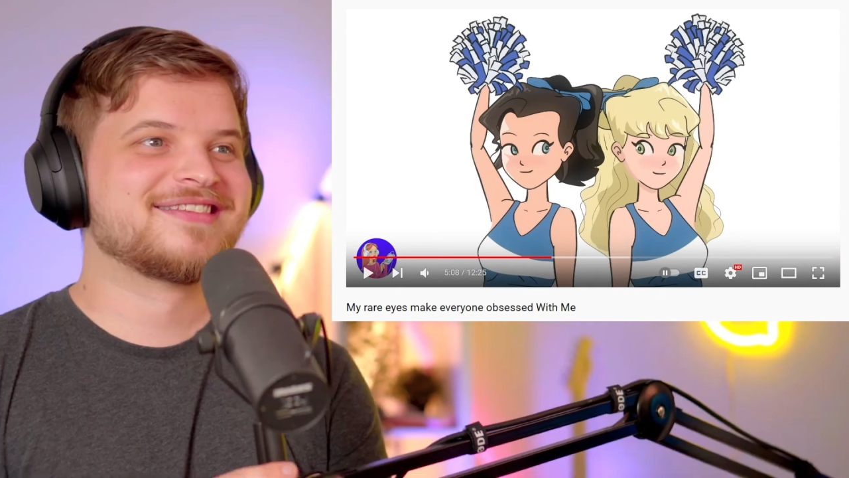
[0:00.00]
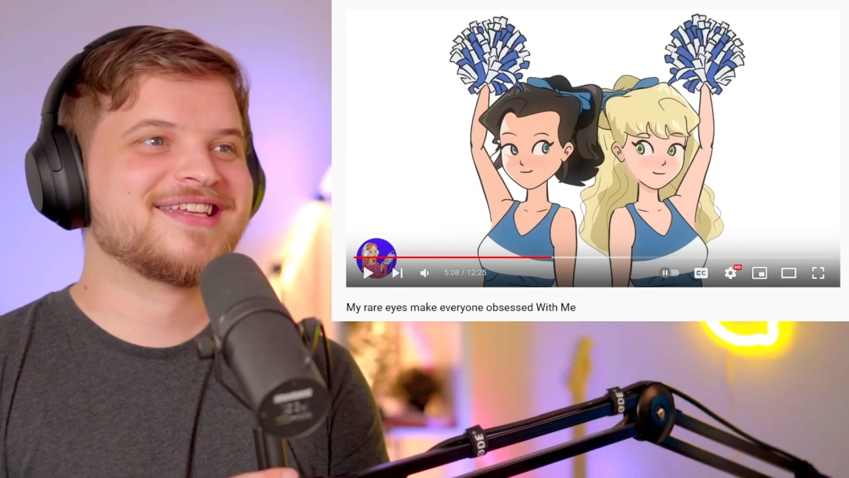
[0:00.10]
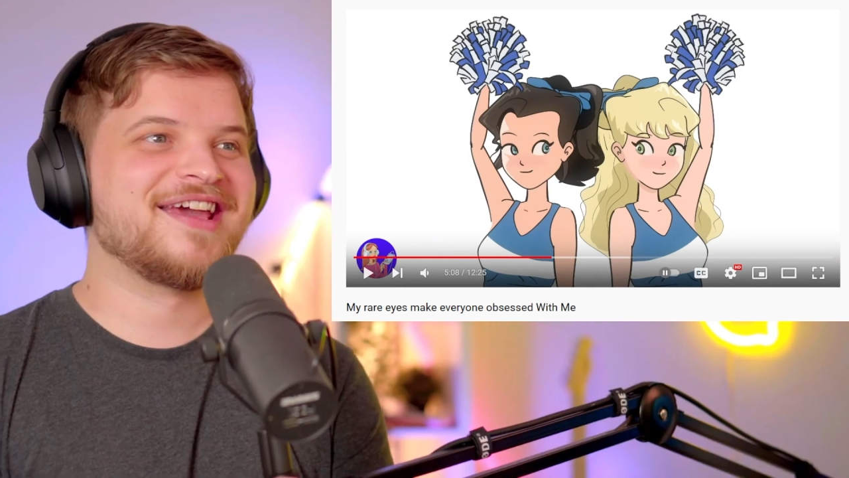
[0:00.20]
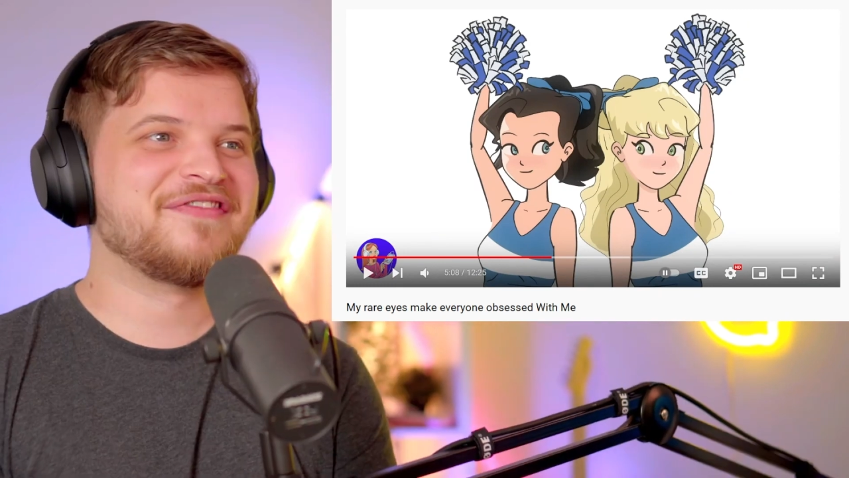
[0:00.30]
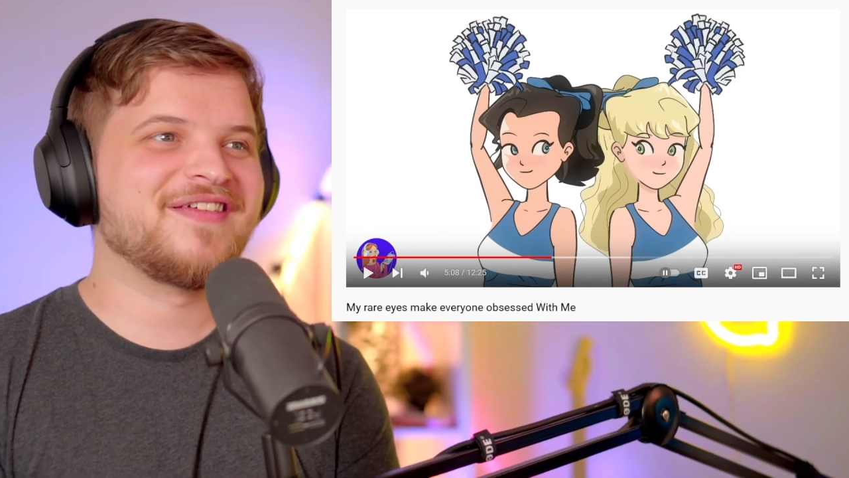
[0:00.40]

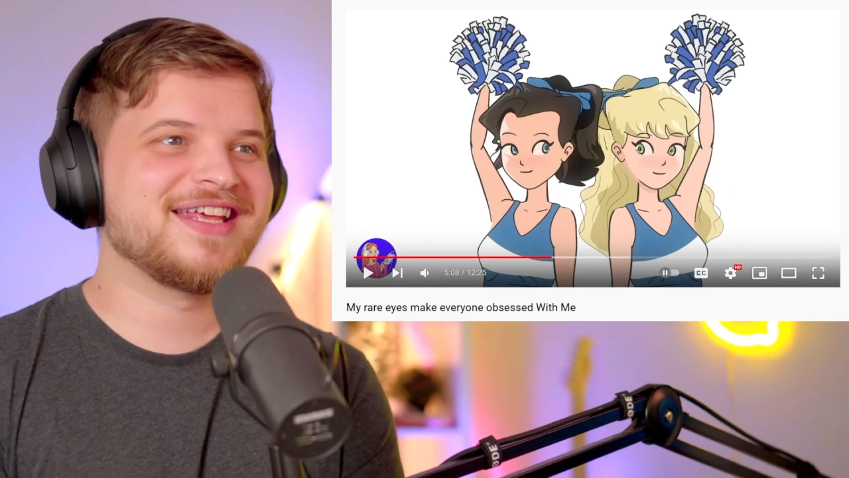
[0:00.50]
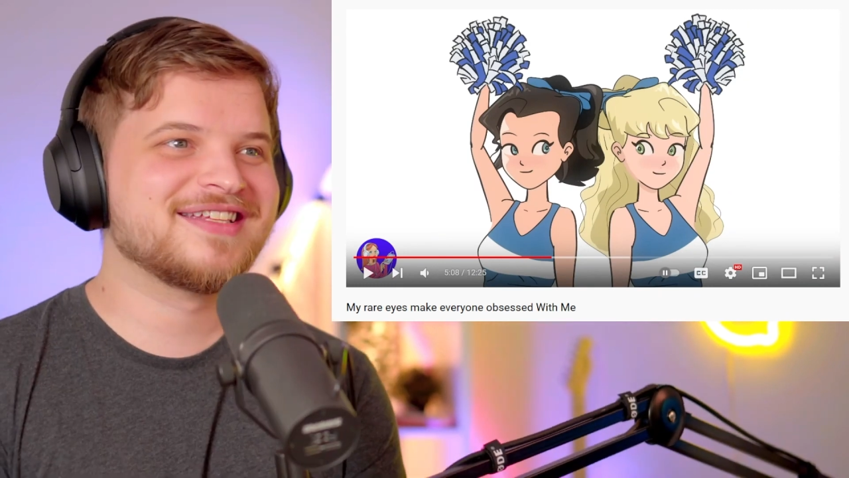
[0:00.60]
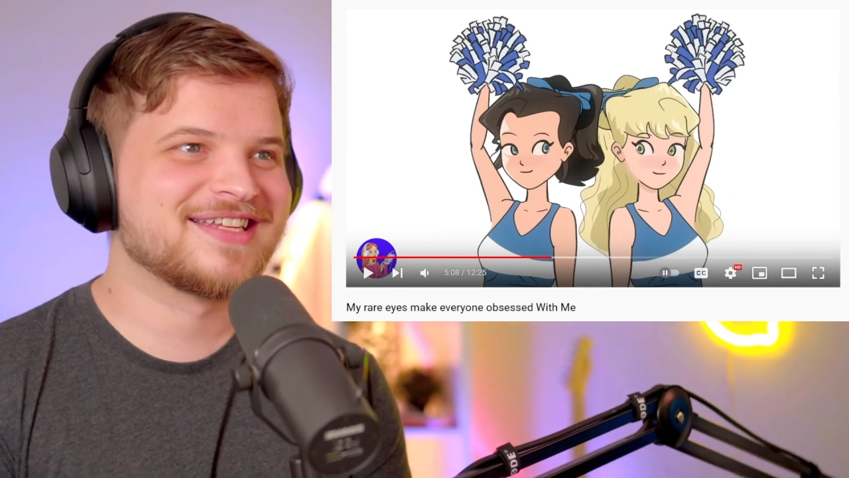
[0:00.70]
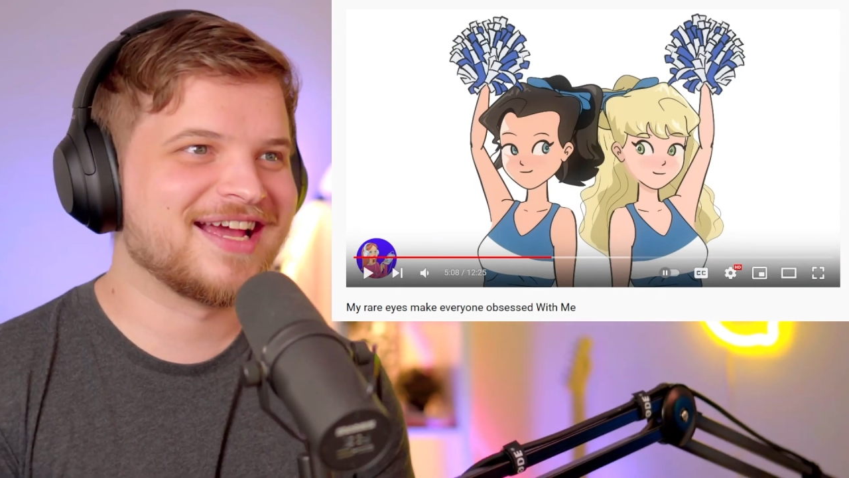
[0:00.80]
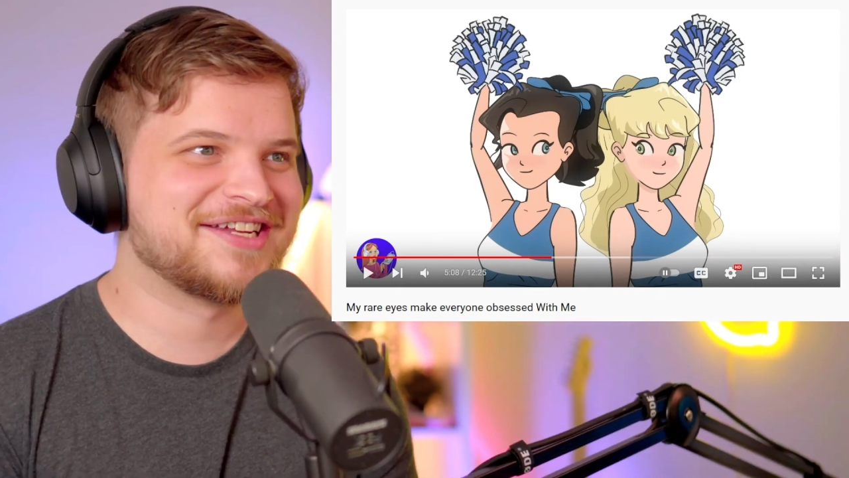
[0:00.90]

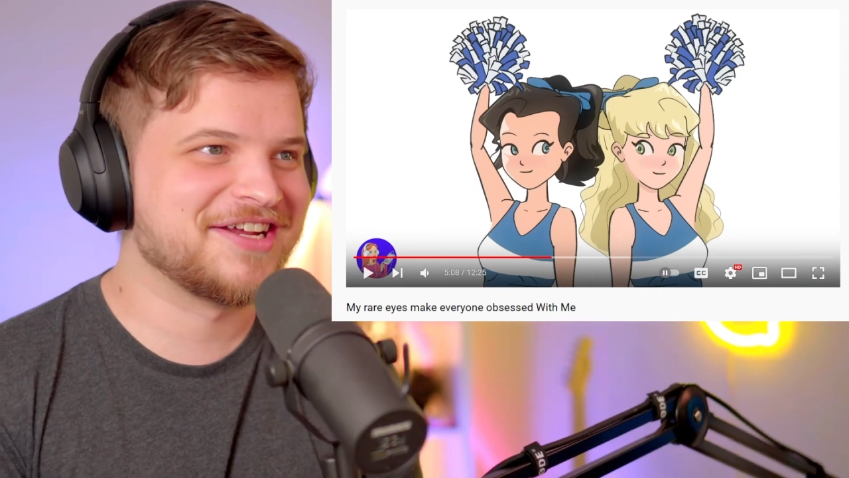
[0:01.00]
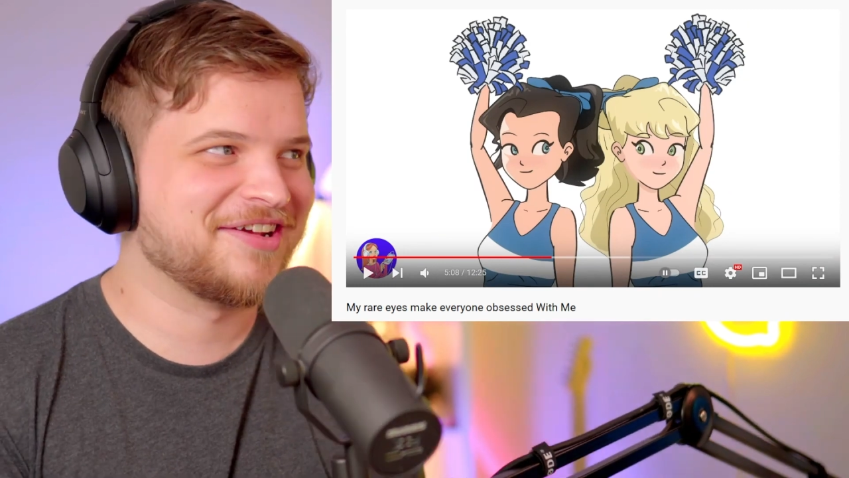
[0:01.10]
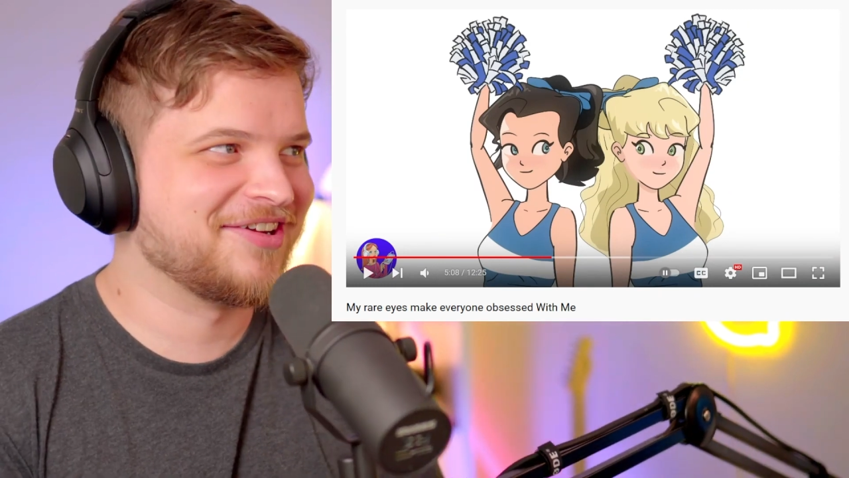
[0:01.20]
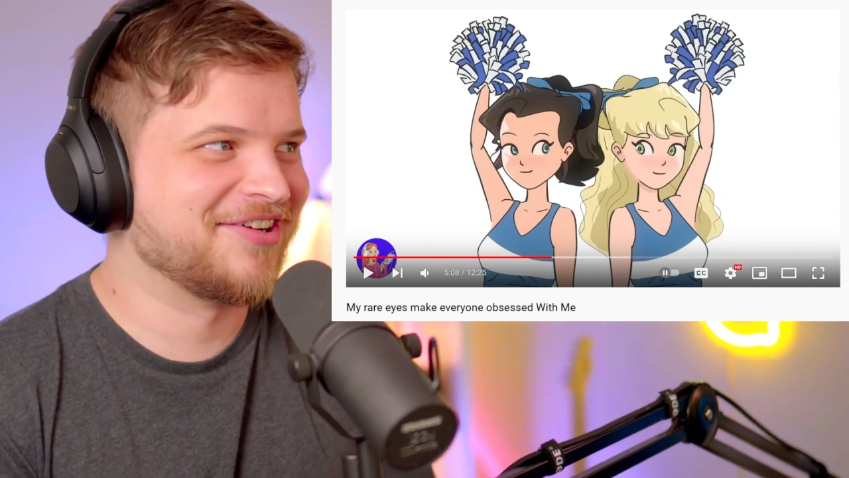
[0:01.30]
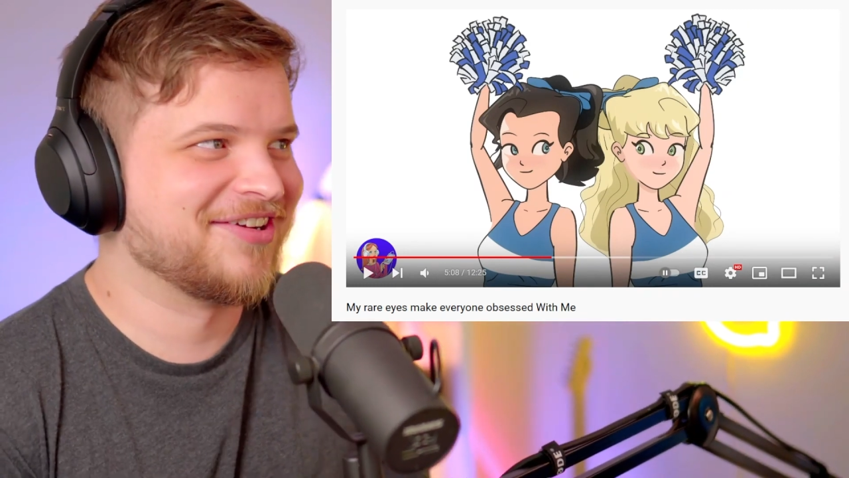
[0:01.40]
Tiffany's such
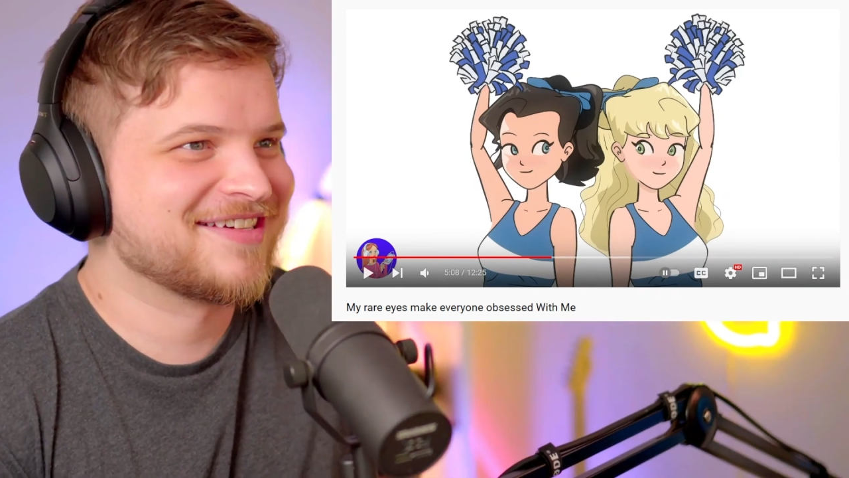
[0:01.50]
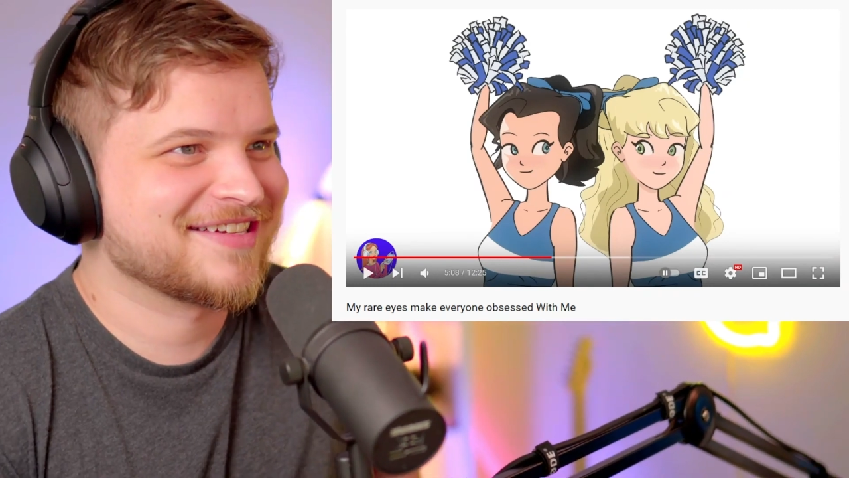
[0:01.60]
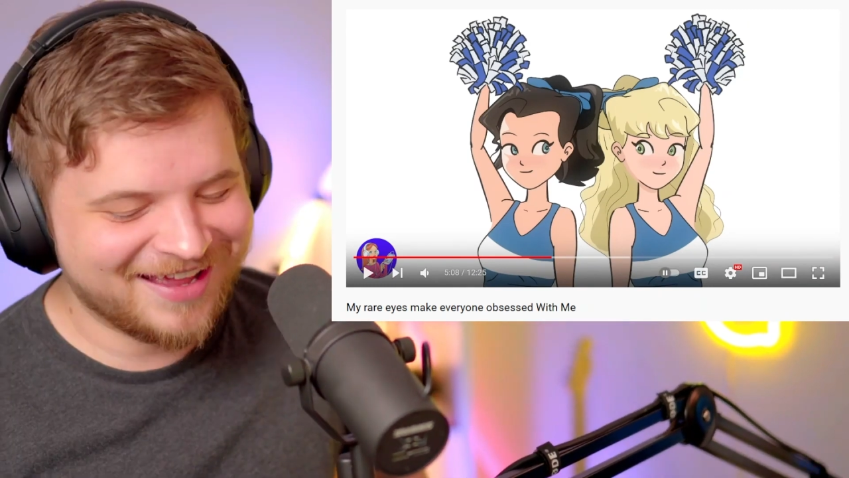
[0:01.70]
a hoot.